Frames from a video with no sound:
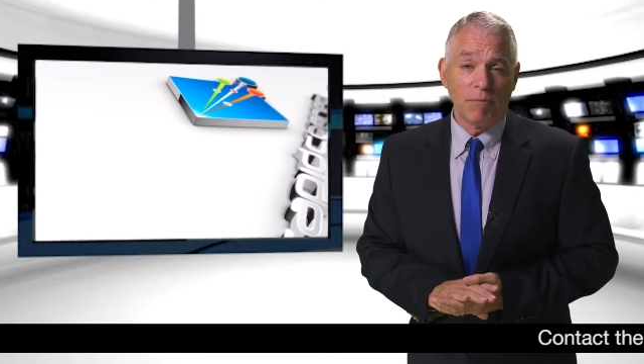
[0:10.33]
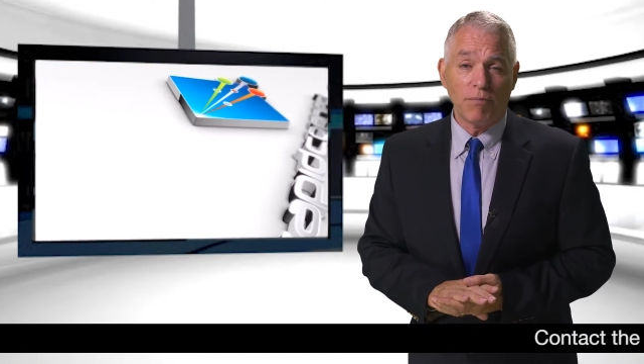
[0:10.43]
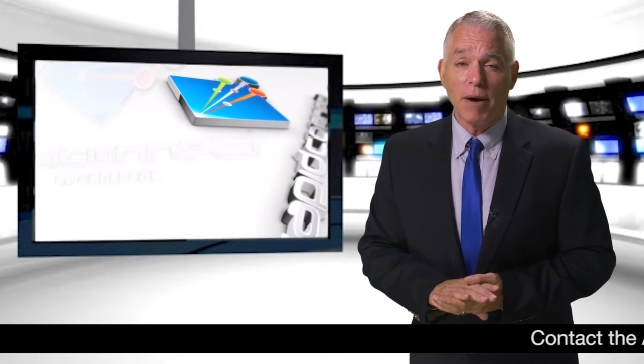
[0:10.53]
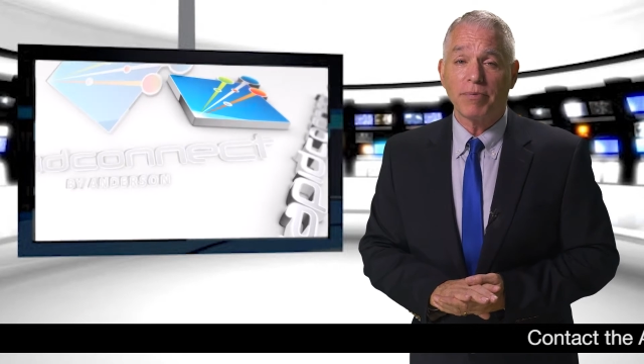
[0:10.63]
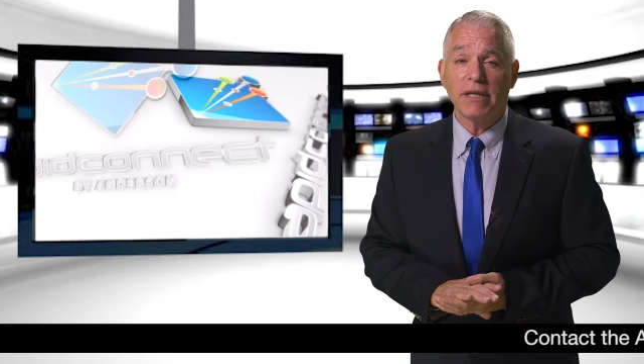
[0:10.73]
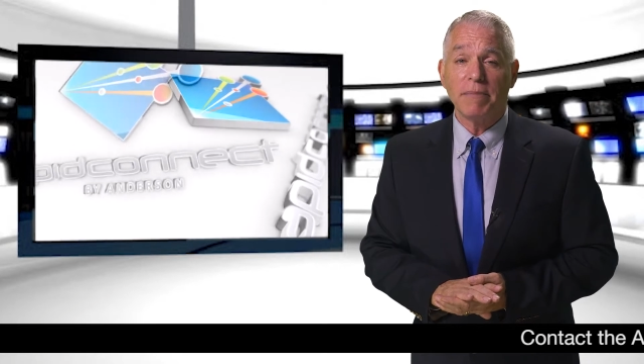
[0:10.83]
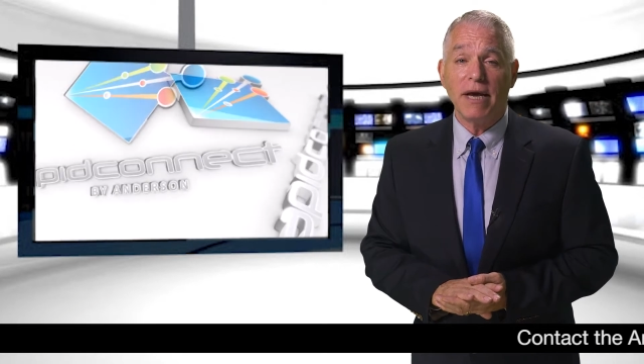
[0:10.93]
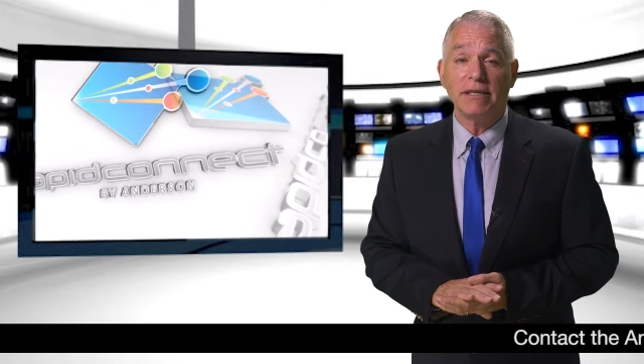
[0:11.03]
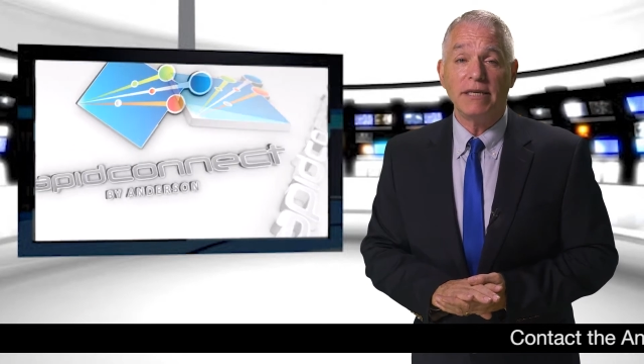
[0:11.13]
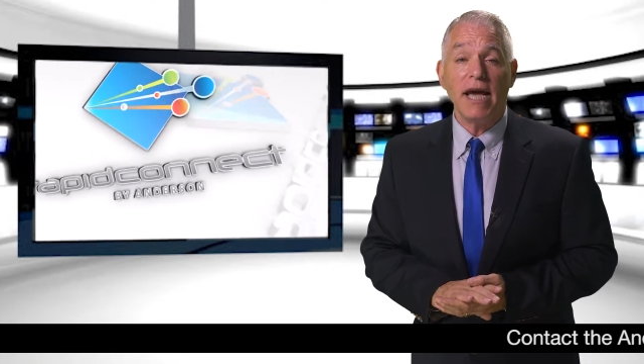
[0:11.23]
and properly
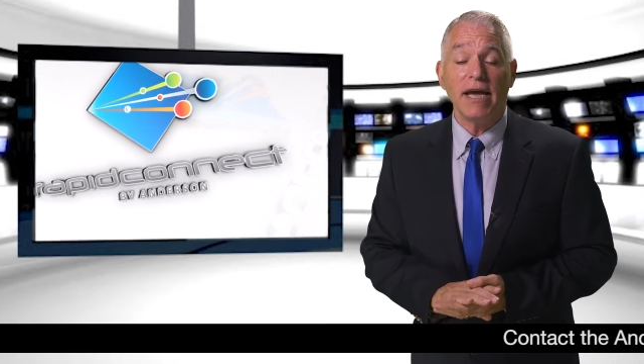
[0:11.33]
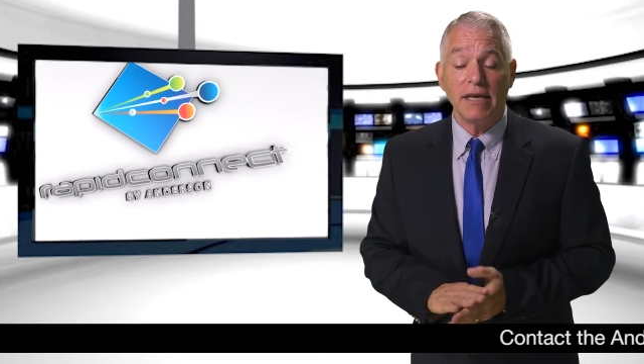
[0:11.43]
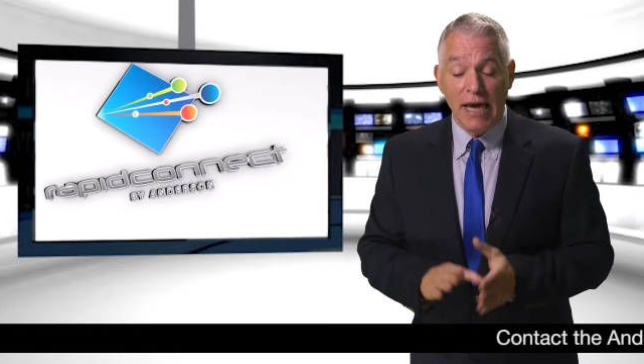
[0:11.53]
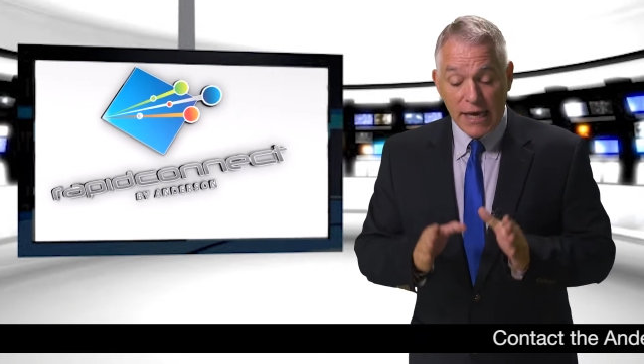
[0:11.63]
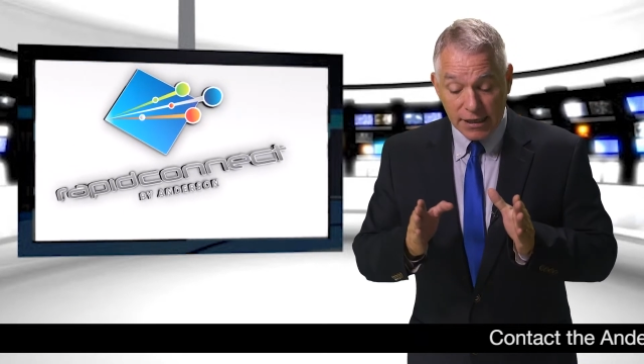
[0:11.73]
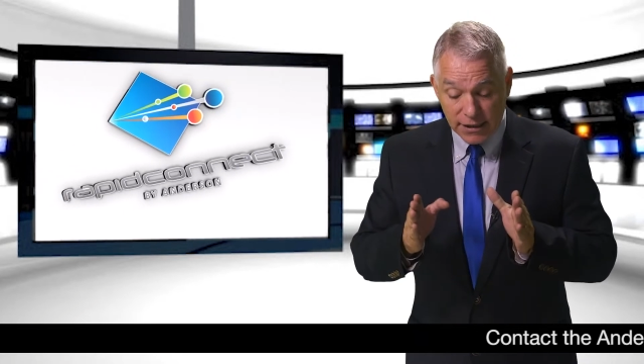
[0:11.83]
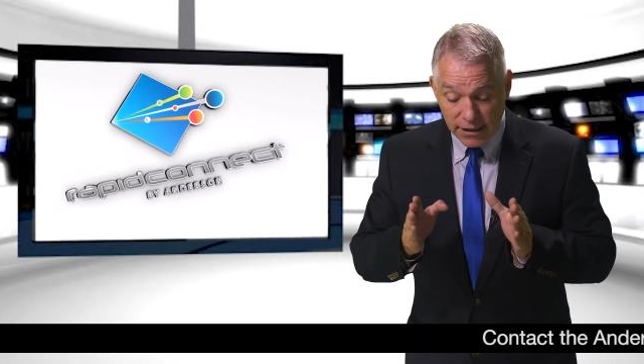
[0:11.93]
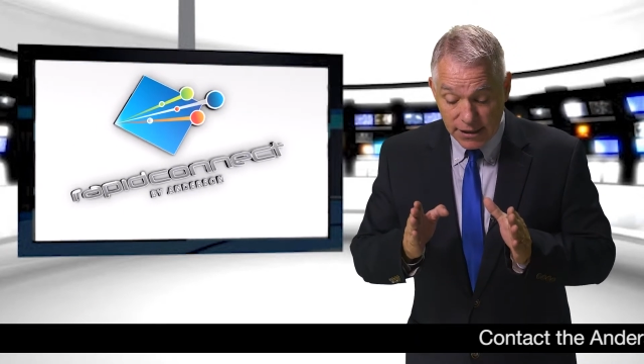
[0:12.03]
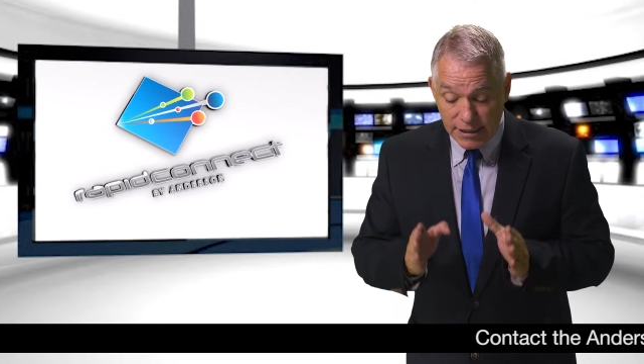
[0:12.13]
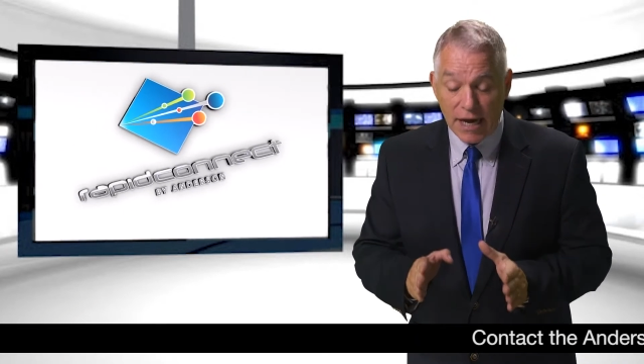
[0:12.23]
maintained is a
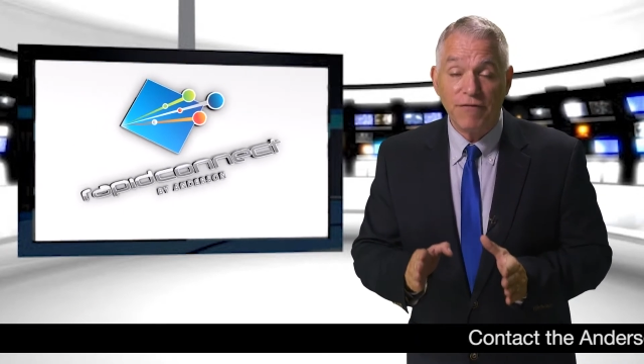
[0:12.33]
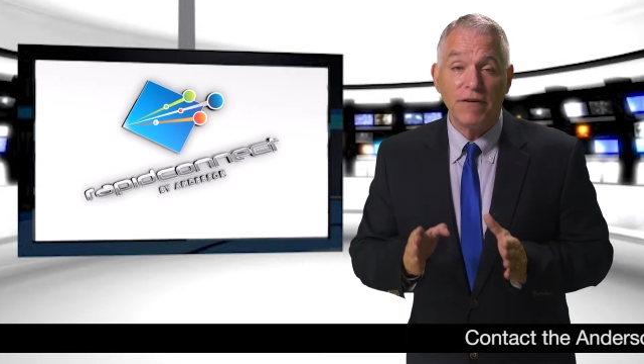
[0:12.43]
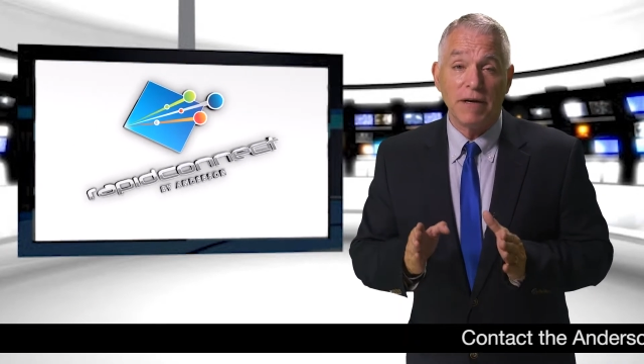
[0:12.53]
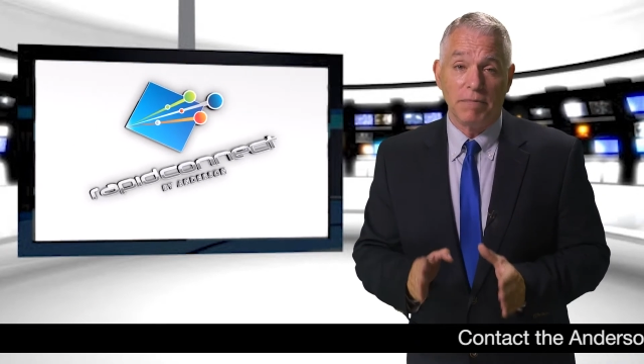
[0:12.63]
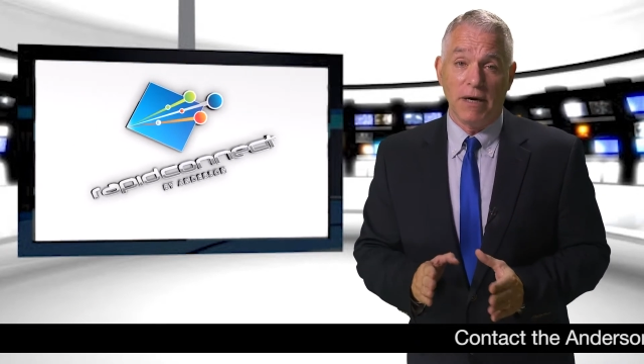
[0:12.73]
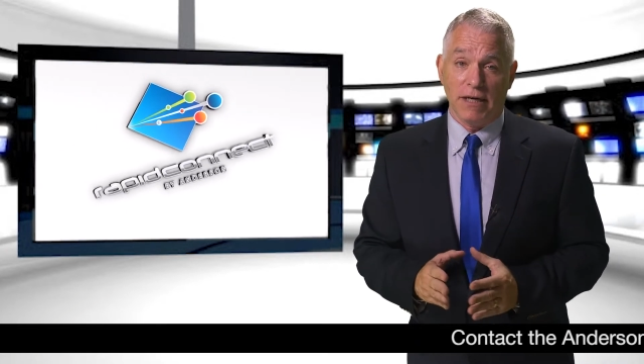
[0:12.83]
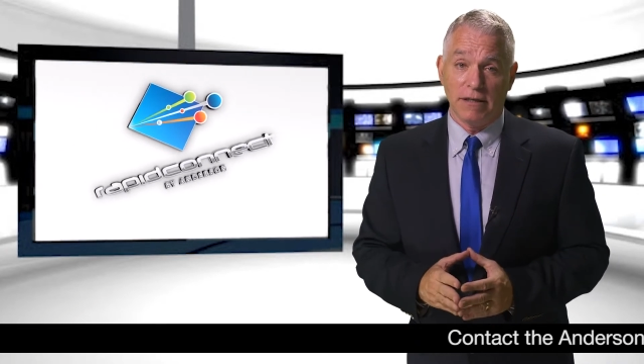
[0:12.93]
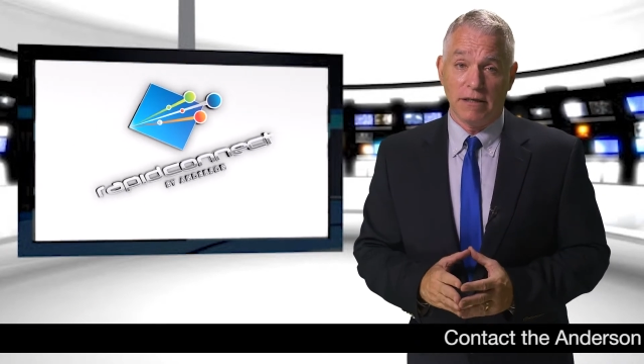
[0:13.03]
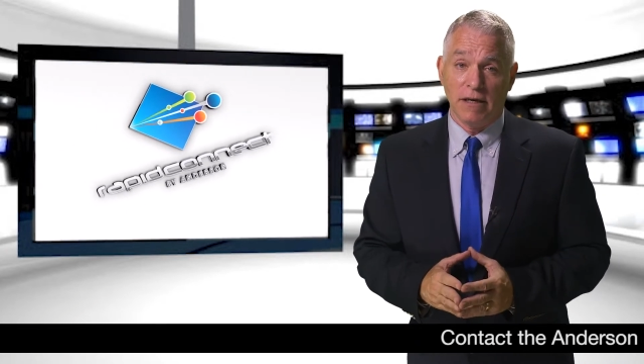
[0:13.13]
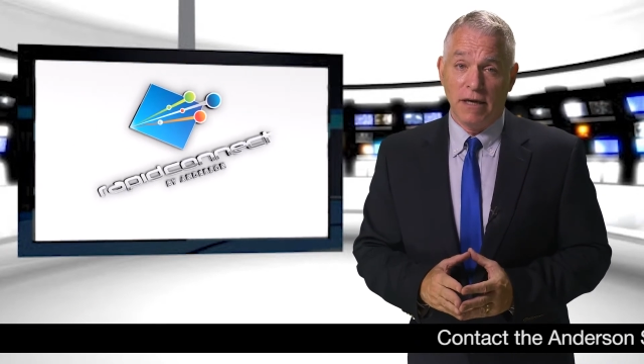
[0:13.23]
definite
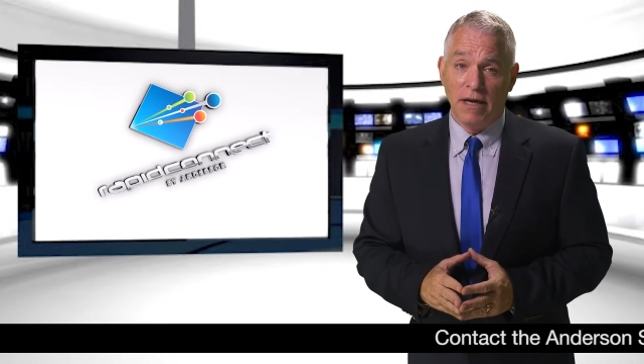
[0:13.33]
must.